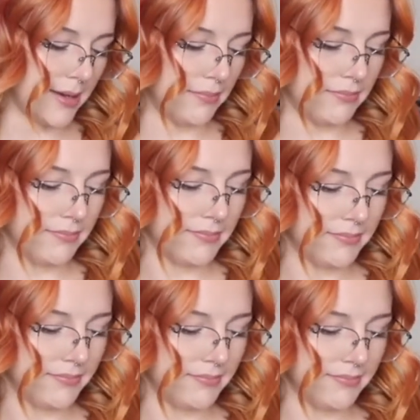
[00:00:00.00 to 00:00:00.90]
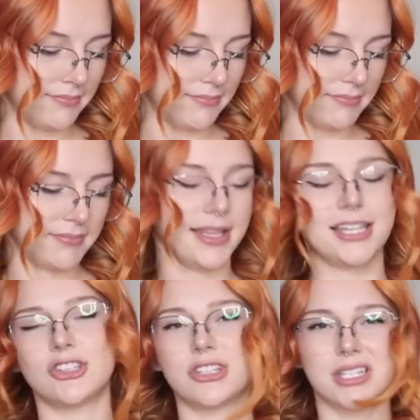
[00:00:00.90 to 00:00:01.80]
um,
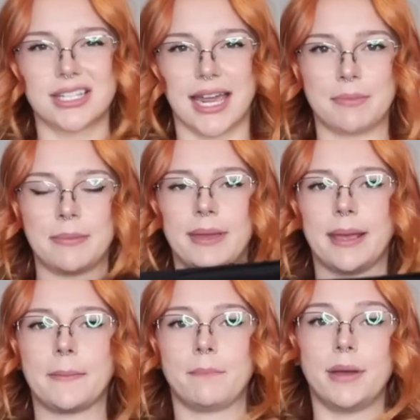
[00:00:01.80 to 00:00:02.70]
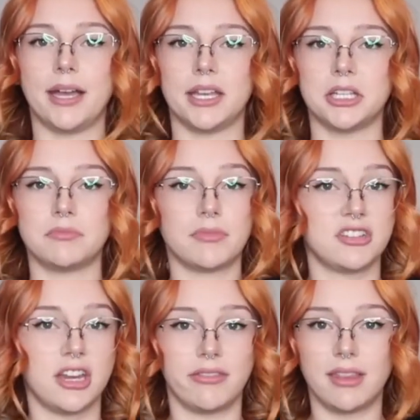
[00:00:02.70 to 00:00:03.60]
it's just a tad bit big, but
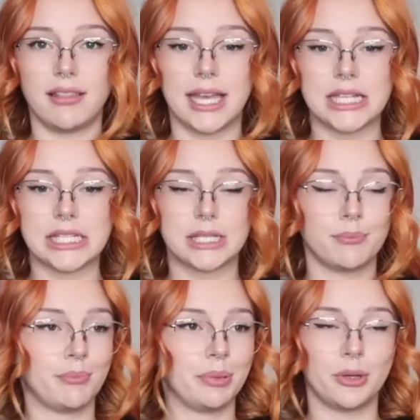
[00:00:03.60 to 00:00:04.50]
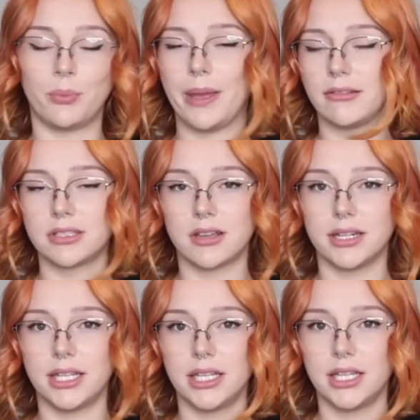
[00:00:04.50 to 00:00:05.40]
nonetheless. Put a
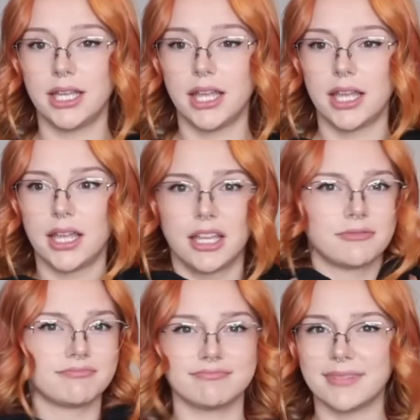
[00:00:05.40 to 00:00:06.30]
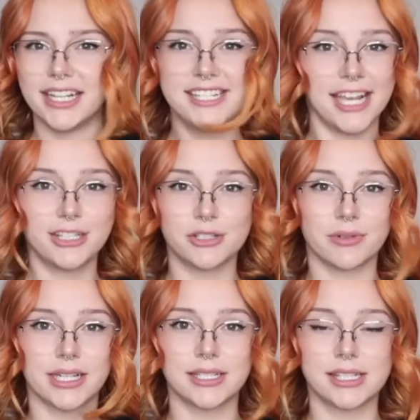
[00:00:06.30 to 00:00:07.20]
belt on it.
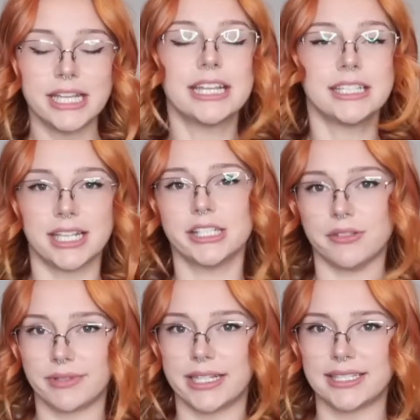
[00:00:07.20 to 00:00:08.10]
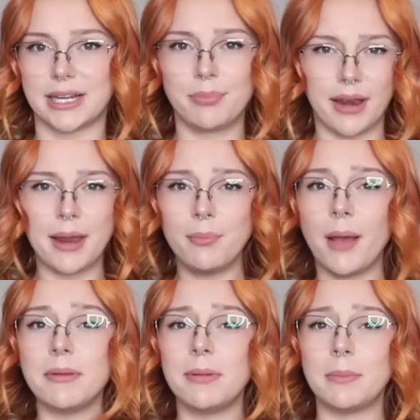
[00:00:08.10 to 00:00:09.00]
Accessories, accessories. I'd,
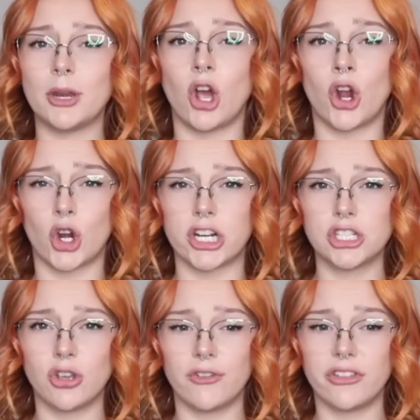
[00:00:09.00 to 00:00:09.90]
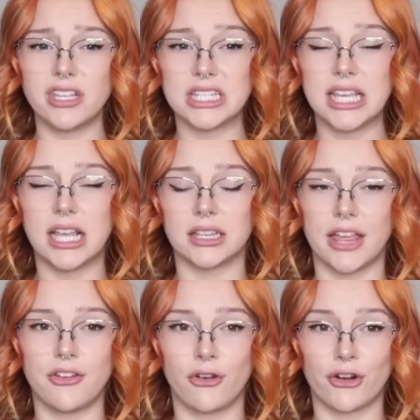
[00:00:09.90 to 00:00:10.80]
I'd probably put a harness over this
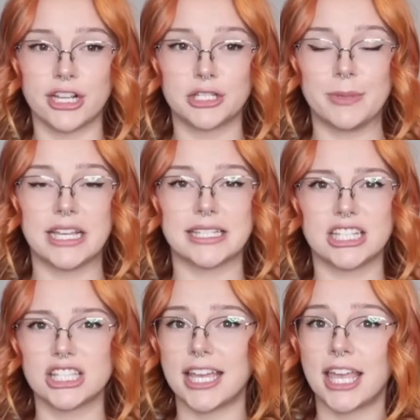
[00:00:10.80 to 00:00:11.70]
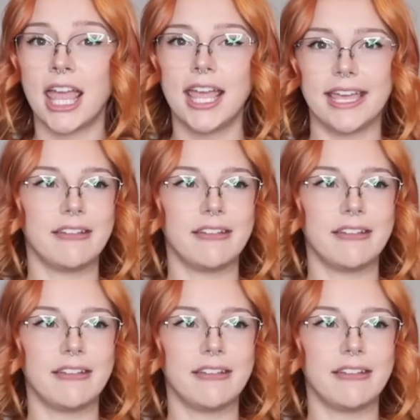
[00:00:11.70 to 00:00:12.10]
thing, a leather harness, because it's like,